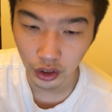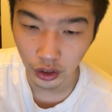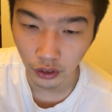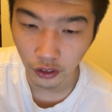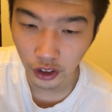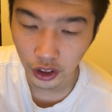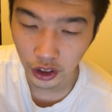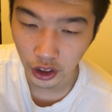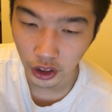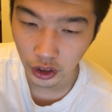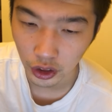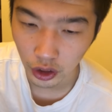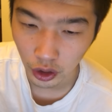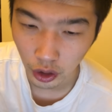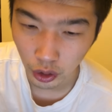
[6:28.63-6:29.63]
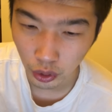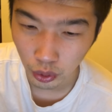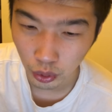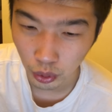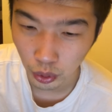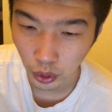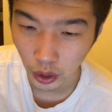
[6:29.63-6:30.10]
The first is
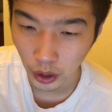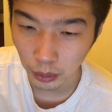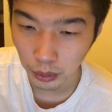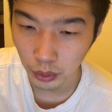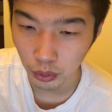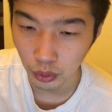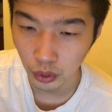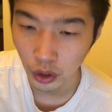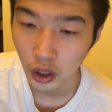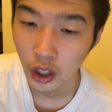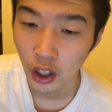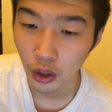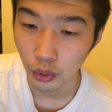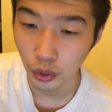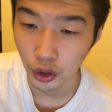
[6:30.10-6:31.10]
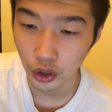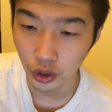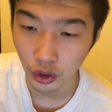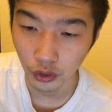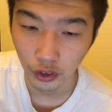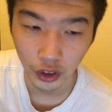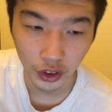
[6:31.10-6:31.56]
urap, which
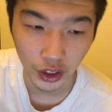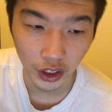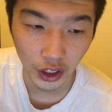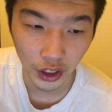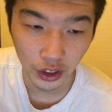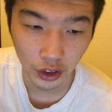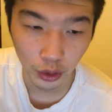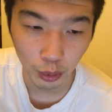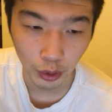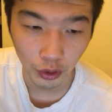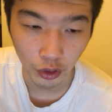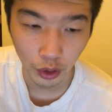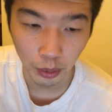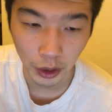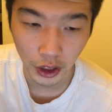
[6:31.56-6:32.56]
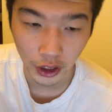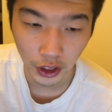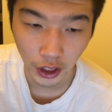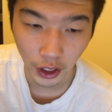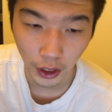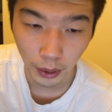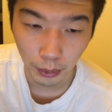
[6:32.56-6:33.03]
involves the dancer performing in a
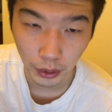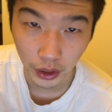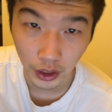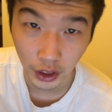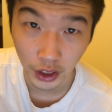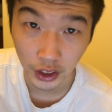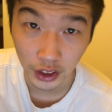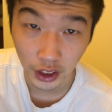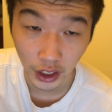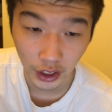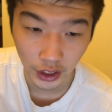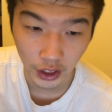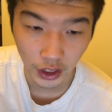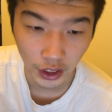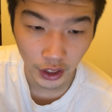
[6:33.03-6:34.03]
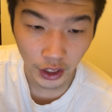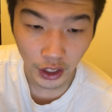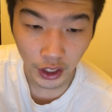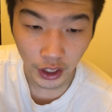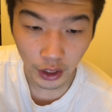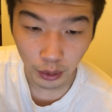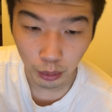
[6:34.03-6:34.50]
happy, excited
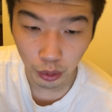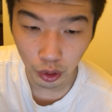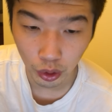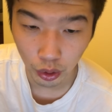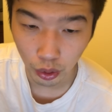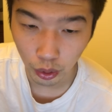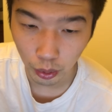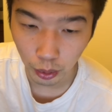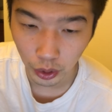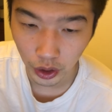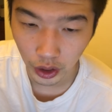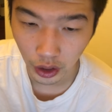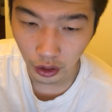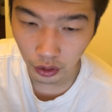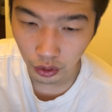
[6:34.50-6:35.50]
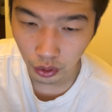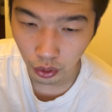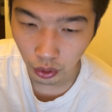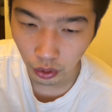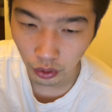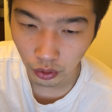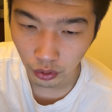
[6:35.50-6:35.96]
mood to bring out
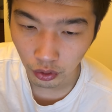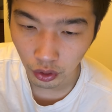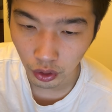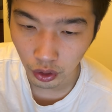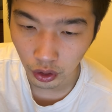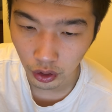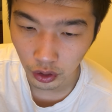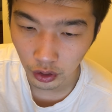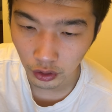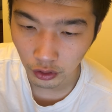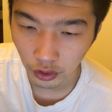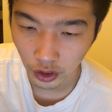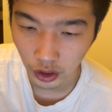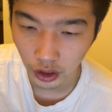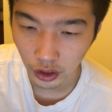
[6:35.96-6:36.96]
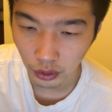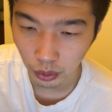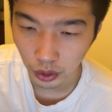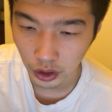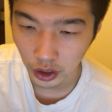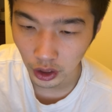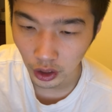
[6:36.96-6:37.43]
joyful feeling
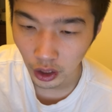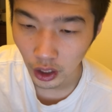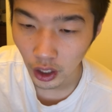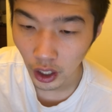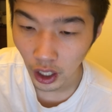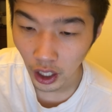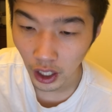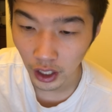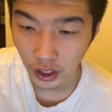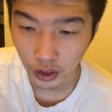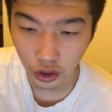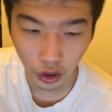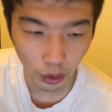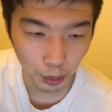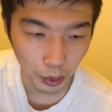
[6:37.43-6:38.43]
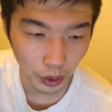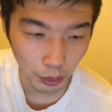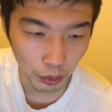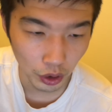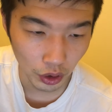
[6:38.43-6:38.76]
with high jumping